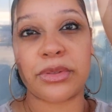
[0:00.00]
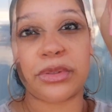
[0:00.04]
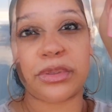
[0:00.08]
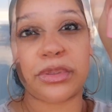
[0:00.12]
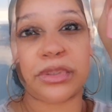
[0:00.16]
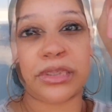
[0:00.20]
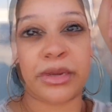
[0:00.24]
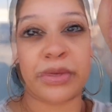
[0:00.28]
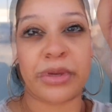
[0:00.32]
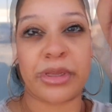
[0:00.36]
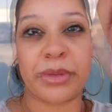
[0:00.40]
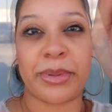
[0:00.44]

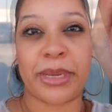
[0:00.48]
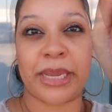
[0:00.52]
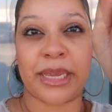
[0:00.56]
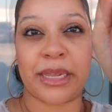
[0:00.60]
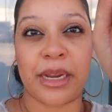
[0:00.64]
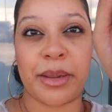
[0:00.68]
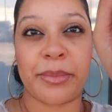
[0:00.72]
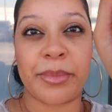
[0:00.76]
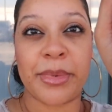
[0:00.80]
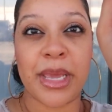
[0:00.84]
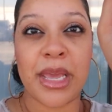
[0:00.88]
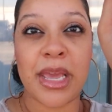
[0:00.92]
it's not really
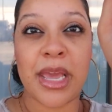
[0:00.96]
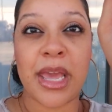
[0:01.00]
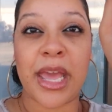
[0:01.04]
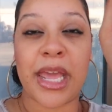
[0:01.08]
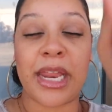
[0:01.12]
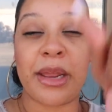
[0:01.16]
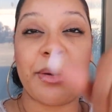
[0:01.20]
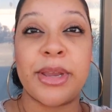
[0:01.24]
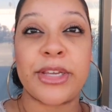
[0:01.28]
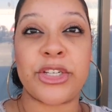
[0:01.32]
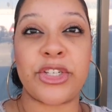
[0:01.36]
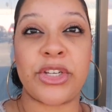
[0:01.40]
picking up.
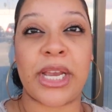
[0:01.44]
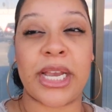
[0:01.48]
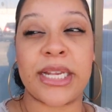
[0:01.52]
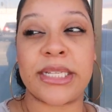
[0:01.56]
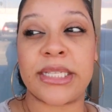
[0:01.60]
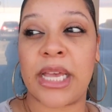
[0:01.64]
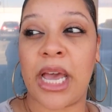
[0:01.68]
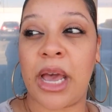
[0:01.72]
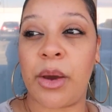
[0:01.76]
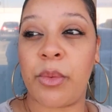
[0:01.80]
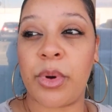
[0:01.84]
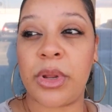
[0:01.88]
Anyways, you guys,
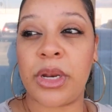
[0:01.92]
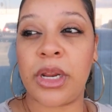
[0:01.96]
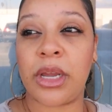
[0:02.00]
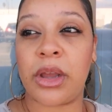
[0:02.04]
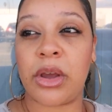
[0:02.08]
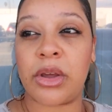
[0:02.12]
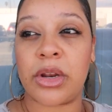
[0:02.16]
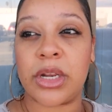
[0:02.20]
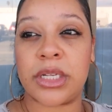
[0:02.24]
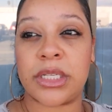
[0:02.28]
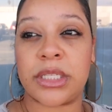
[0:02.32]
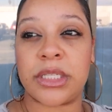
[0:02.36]
I want to
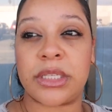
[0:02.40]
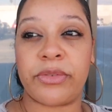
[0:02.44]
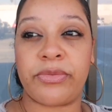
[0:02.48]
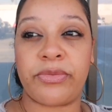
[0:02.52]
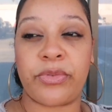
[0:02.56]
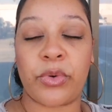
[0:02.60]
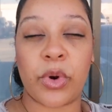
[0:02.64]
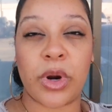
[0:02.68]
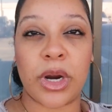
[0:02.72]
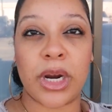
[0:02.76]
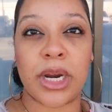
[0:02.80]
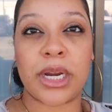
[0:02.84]
go to
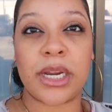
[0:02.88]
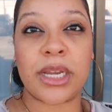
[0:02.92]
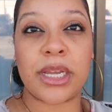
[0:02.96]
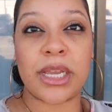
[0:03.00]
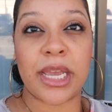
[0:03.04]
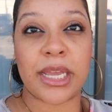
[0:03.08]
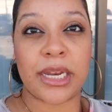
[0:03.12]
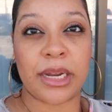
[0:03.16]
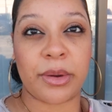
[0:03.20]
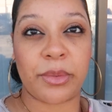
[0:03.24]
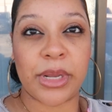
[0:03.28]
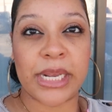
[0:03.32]
Sephora
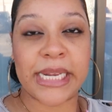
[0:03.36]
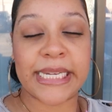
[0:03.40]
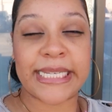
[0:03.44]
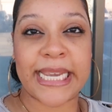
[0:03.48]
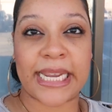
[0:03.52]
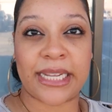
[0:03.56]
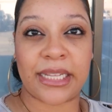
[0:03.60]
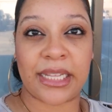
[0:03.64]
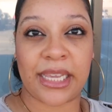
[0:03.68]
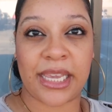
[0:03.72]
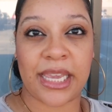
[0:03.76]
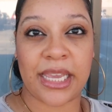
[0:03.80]
and I want to
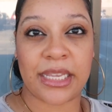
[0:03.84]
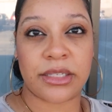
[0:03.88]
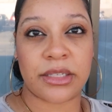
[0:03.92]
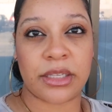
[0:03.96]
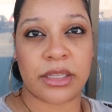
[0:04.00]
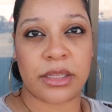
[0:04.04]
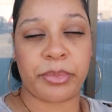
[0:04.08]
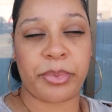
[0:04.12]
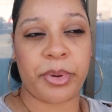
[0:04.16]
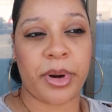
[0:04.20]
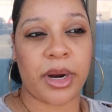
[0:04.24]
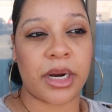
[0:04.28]
take the kids to
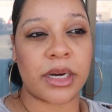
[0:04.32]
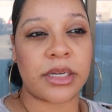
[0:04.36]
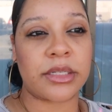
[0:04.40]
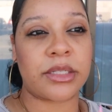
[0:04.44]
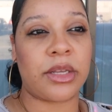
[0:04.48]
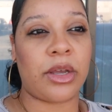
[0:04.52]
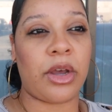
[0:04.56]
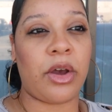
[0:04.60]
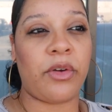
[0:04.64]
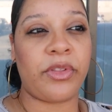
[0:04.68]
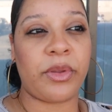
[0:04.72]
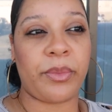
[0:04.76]
the park.
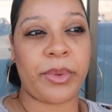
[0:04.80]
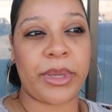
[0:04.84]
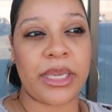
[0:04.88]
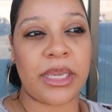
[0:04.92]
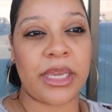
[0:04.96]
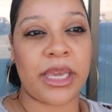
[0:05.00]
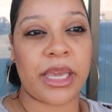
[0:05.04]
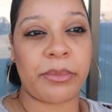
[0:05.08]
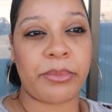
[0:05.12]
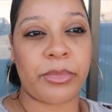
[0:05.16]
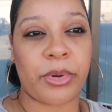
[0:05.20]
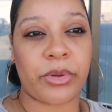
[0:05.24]
So hopefully we
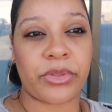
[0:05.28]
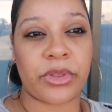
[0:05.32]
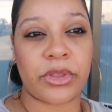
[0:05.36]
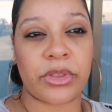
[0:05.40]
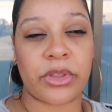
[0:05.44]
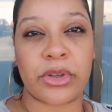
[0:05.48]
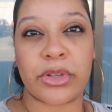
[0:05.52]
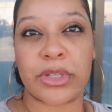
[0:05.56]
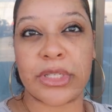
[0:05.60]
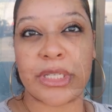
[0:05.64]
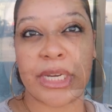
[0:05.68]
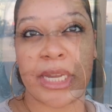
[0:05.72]
can get both of
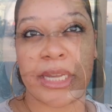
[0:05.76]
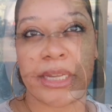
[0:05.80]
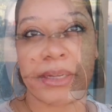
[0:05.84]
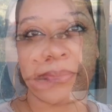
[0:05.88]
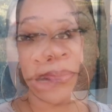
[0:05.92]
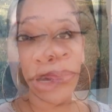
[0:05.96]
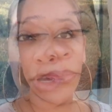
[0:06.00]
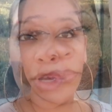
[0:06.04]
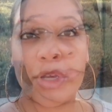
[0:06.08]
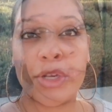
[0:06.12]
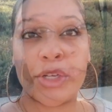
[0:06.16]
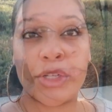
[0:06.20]
those done.
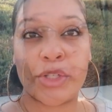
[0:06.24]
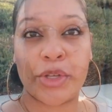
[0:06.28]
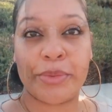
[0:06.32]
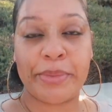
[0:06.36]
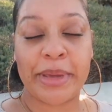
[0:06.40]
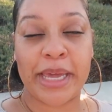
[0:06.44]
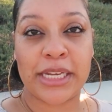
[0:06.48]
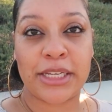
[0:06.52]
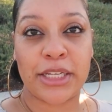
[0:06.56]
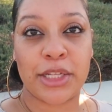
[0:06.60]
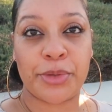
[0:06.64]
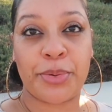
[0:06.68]
So we
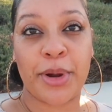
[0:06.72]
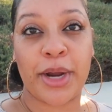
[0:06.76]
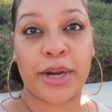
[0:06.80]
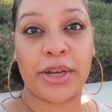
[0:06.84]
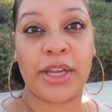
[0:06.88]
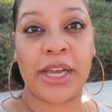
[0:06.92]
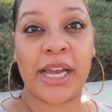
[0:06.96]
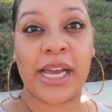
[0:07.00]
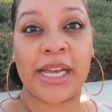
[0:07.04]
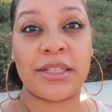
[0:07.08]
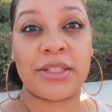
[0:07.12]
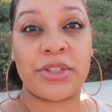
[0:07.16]
made it to the park,
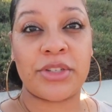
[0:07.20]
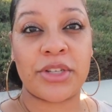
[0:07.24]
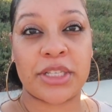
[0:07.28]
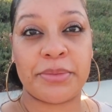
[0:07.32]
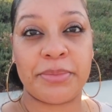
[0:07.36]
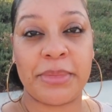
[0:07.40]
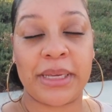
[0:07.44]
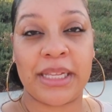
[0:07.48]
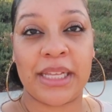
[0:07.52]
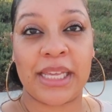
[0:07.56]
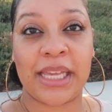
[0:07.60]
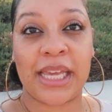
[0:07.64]
you guys. It's just
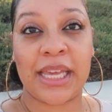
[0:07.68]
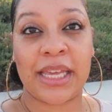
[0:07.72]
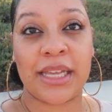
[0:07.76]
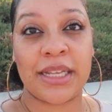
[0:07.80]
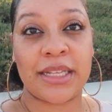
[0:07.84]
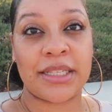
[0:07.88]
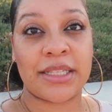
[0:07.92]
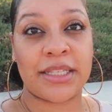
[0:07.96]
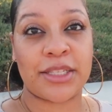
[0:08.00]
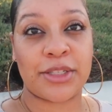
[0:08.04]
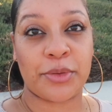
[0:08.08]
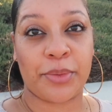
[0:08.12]
me and the
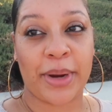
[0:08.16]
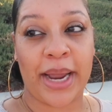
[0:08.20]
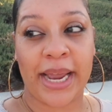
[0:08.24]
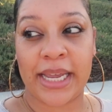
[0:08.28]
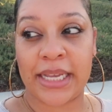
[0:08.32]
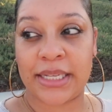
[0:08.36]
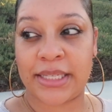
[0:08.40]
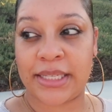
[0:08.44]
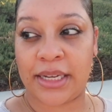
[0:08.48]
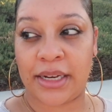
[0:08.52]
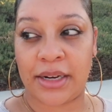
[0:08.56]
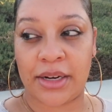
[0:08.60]
kids.
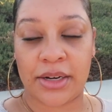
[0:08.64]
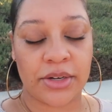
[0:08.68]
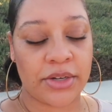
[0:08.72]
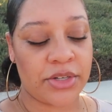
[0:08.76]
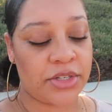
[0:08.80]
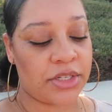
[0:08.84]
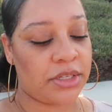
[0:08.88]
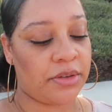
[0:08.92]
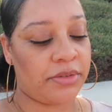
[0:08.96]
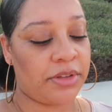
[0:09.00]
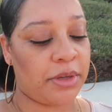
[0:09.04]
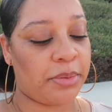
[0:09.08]
Soraya's here.
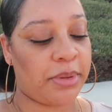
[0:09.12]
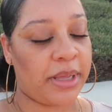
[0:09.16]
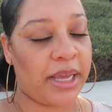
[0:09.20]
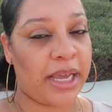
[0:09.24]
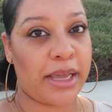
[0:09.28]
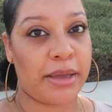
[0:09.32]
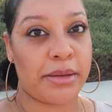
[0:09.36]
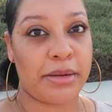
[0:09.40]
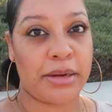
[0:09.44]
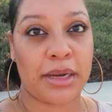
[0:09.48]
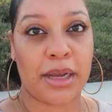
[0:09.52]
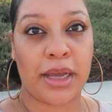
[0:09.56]
So they're
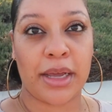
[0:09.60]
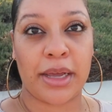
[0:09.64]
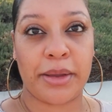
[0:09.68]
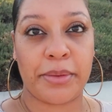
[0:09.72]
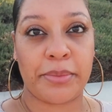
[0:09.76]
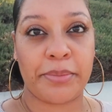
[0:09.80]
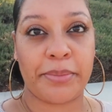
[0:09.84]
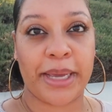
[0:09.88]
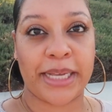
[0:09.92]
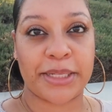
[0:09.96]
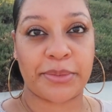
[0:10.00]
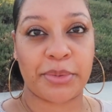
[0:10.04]
playing
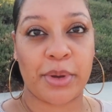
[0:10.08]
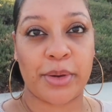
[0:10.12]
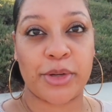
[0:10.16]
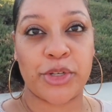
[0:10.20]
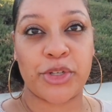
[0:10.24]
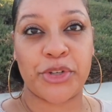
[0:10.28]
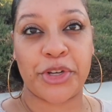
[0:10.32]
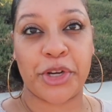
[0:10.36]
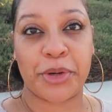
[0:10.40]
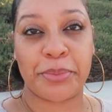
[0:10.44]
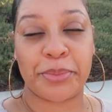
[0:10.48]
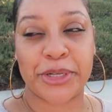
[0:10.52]
um, basketball with
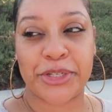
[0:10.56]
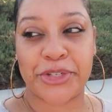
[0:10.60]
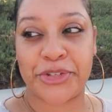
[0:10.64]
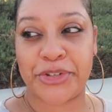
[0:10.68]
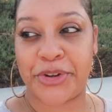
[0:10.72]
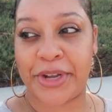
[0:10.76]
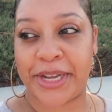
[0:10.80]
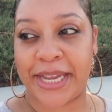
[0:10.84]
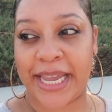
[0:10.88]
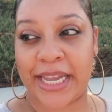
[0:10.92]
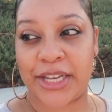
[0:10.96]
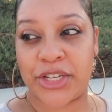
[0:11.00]
Junior, but you
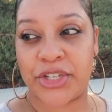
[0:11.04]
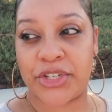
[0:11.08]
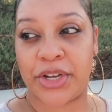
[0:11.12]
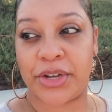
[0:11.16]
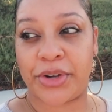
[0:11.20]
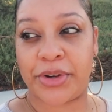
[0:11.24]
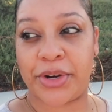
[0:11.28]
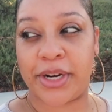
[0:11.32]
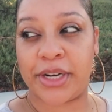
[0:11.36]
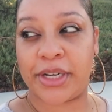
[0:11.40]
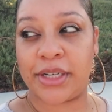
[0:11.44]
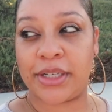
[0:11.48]
know I can't
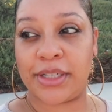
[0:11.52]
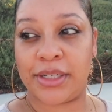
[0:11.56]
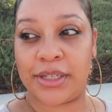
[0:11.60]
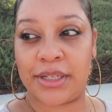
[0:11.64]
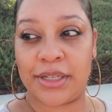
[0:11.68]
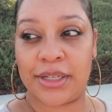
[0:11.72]
show her.